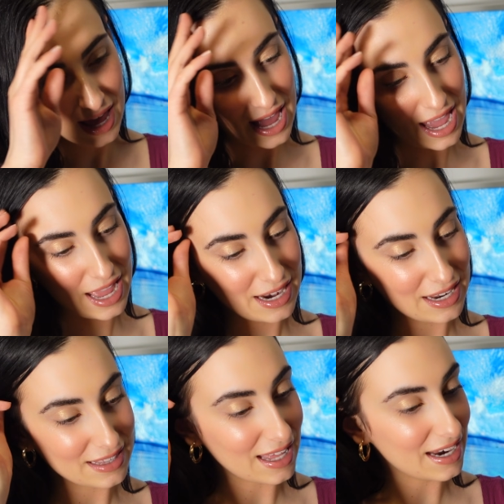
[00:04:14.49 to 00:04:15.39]

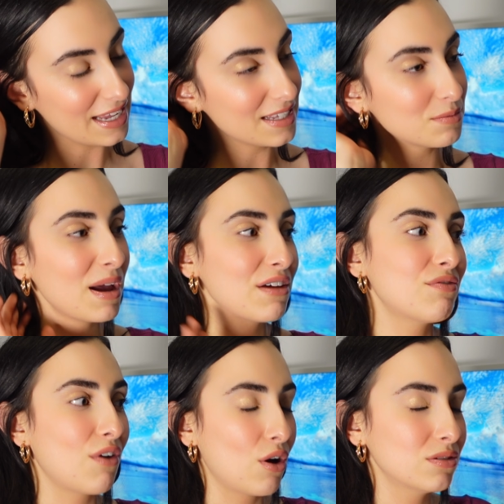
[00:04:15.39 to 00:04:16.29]
and that is my
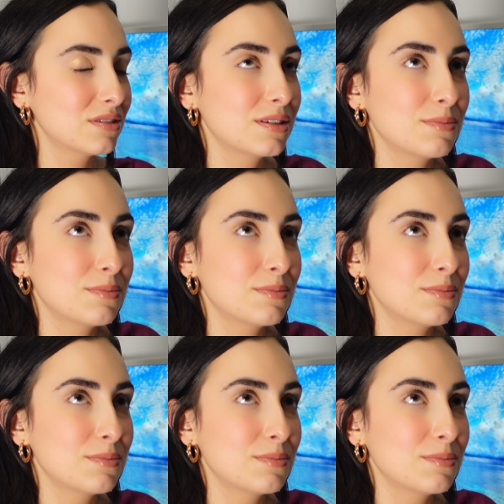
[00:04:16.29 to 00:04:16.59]
fault